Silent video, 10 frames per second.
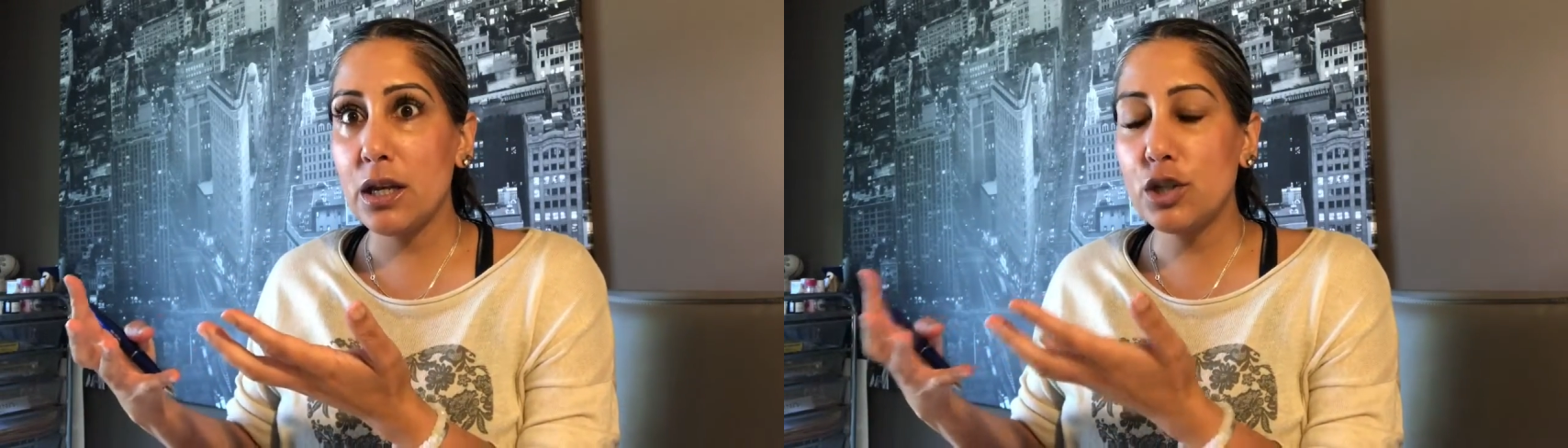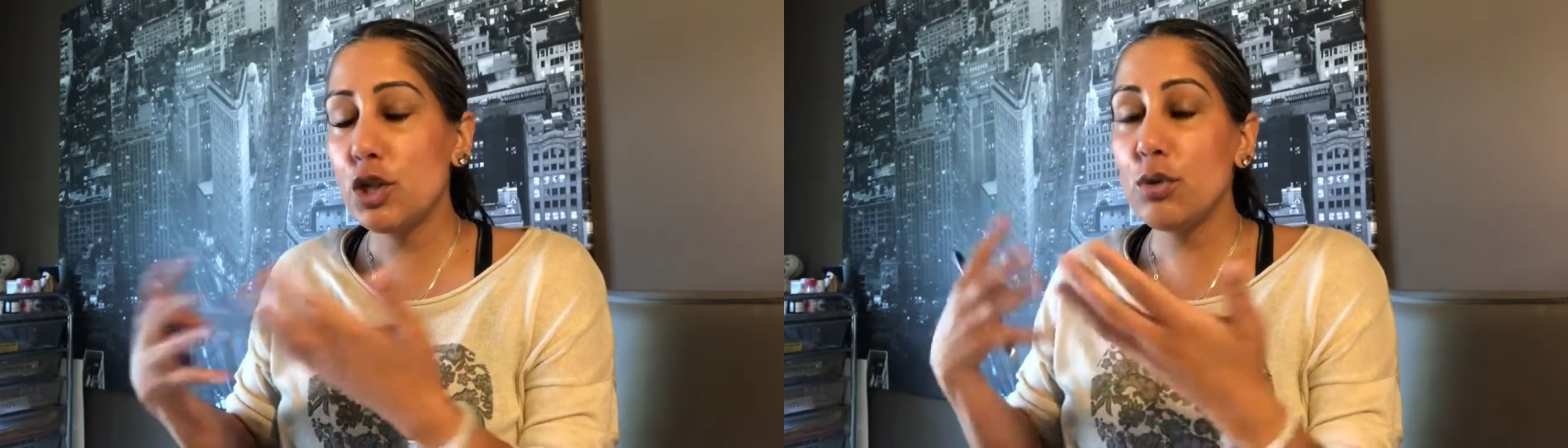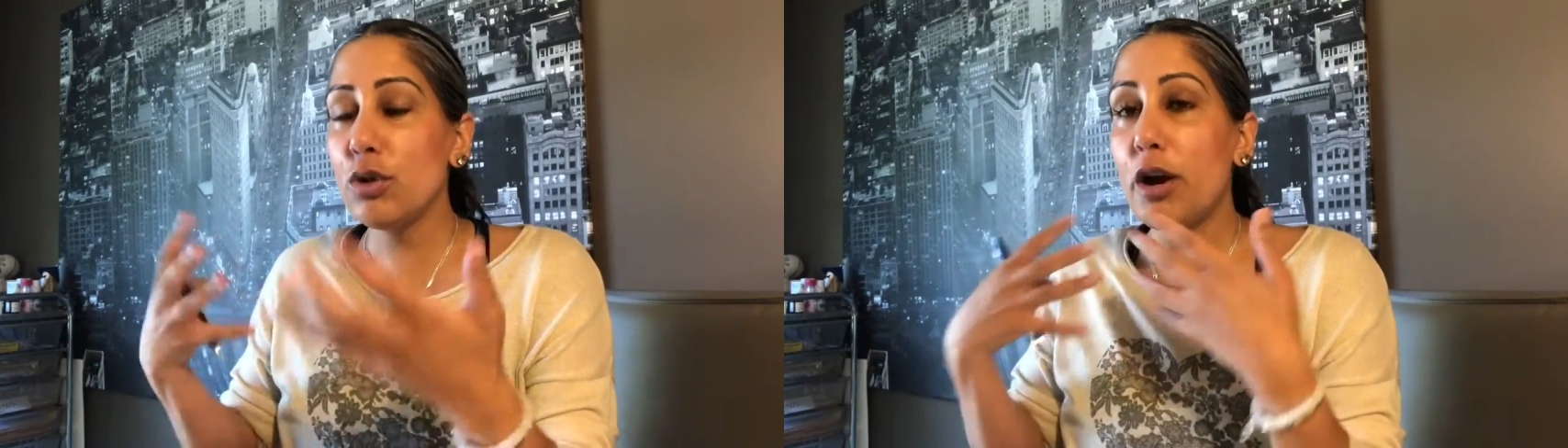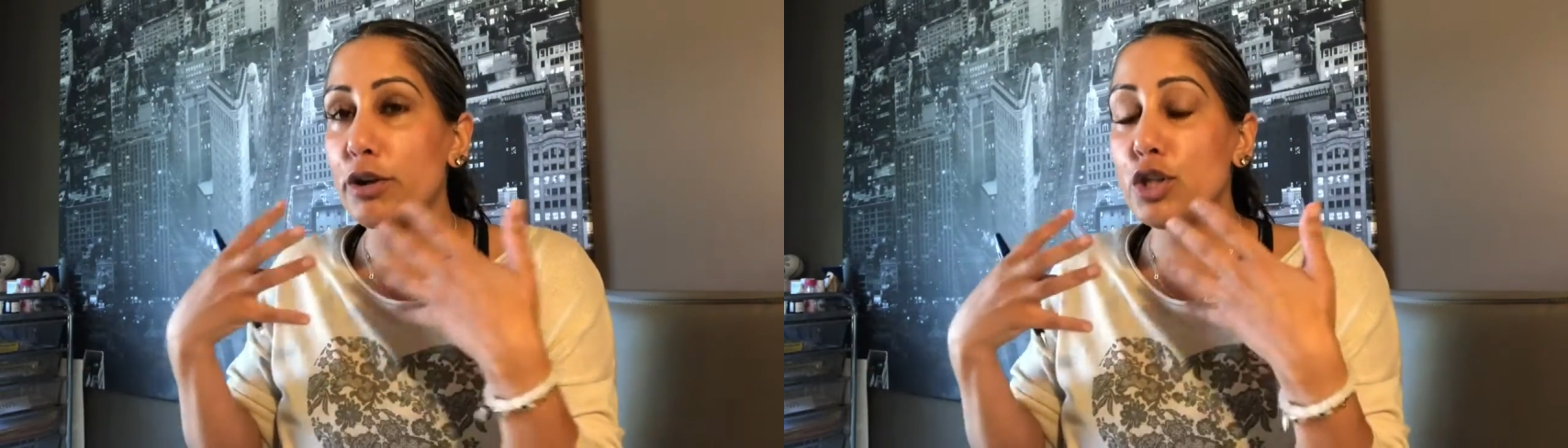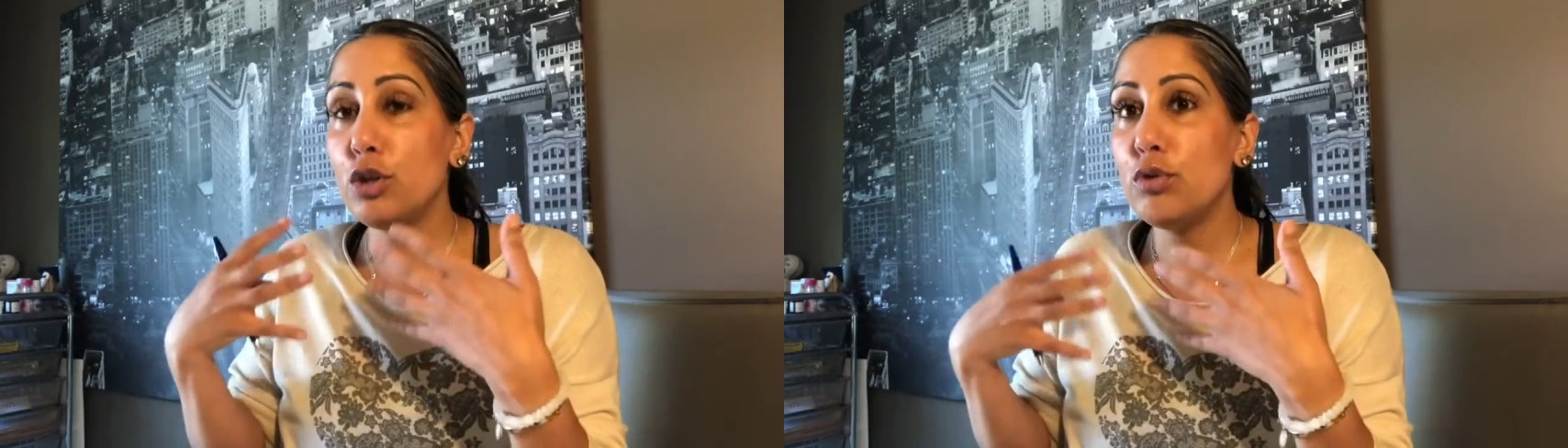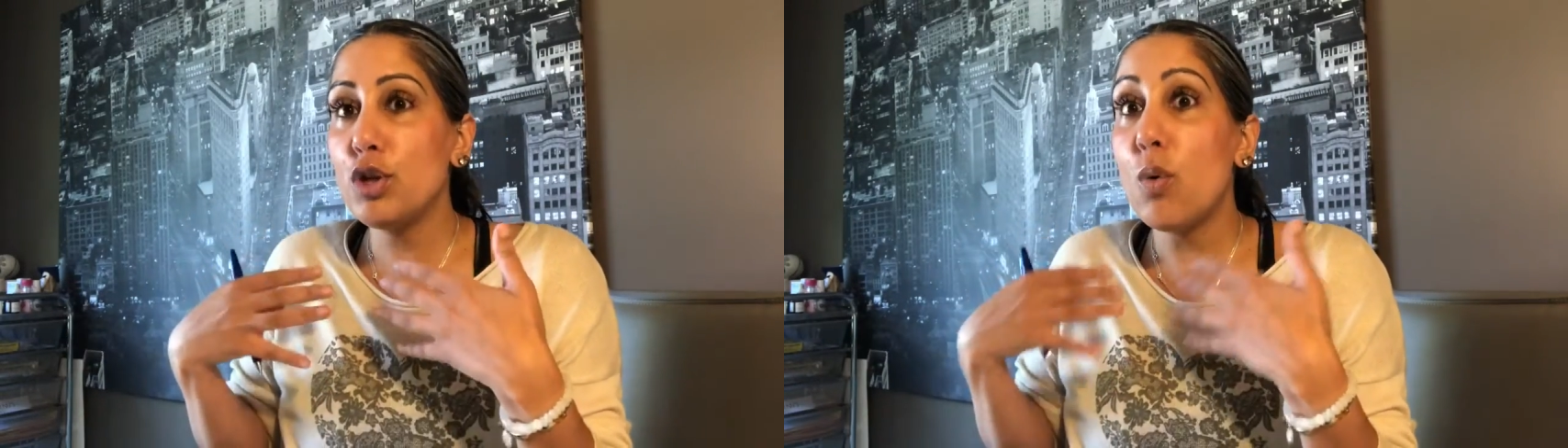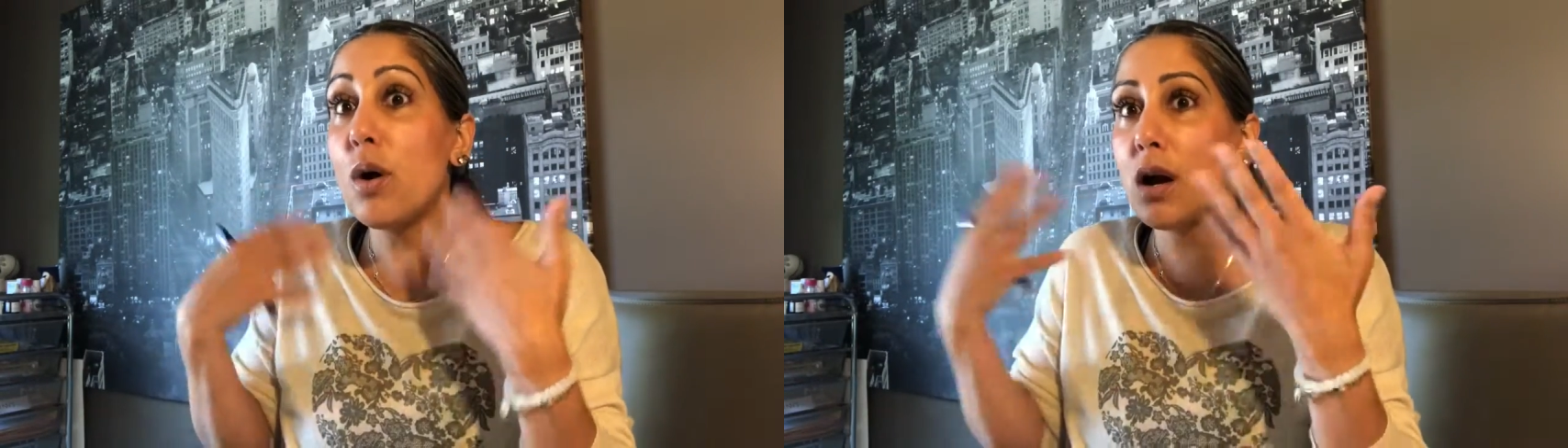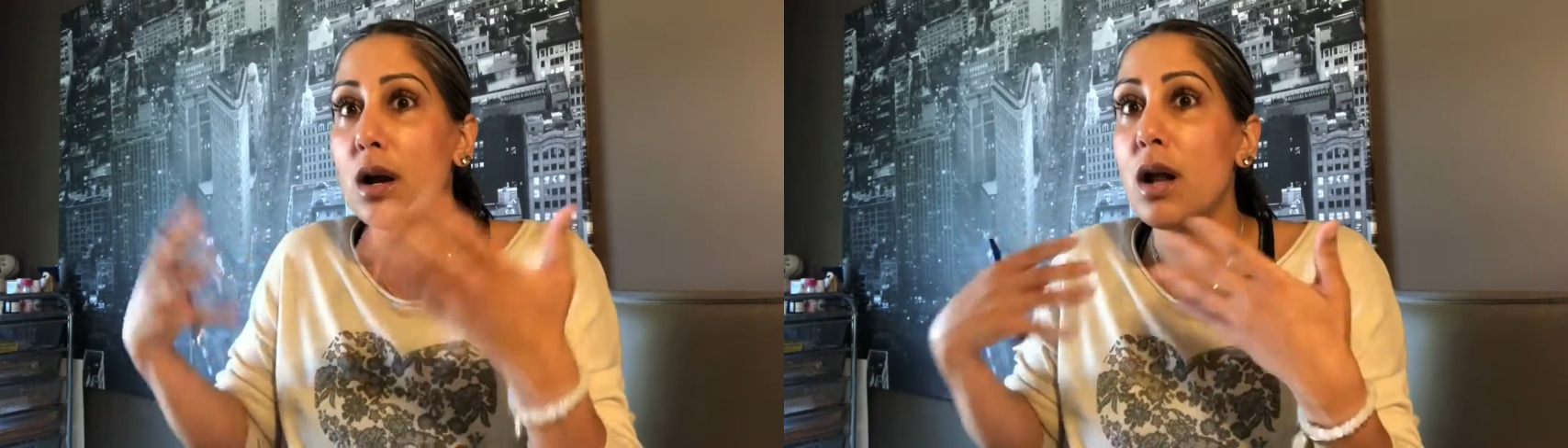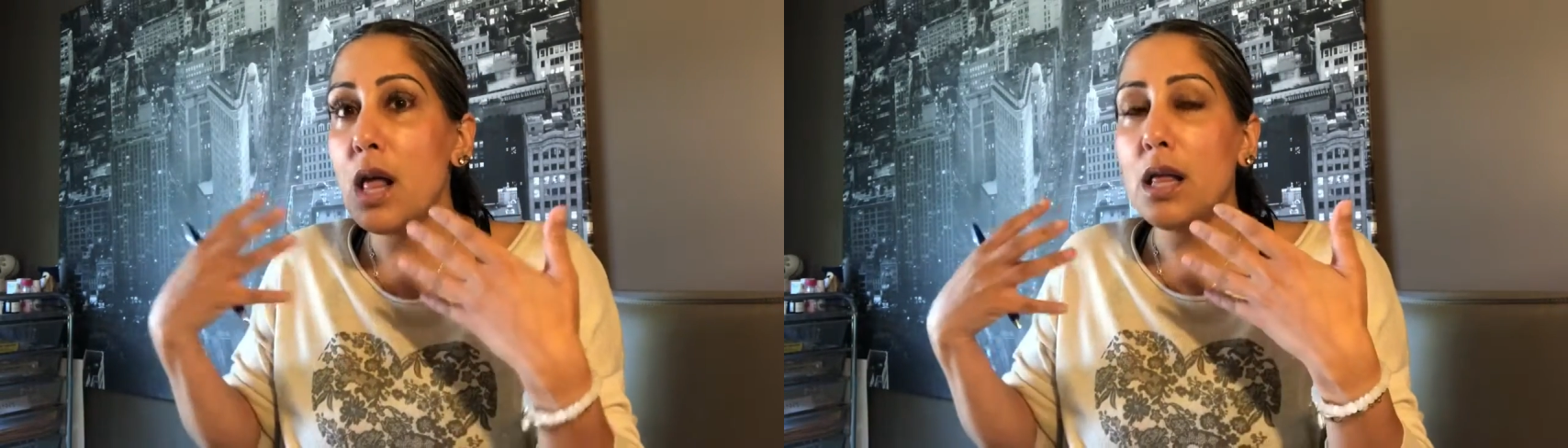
to your